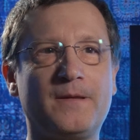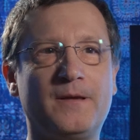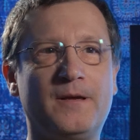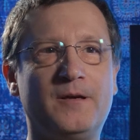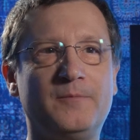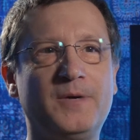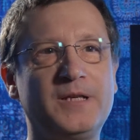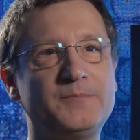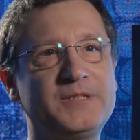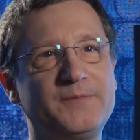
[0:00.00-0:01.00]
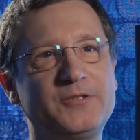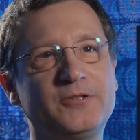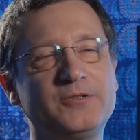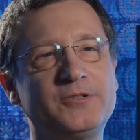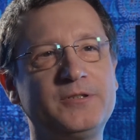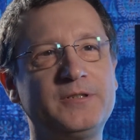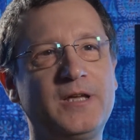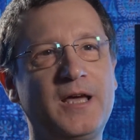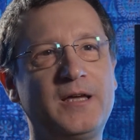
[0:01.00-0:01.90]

My name's David Johnson,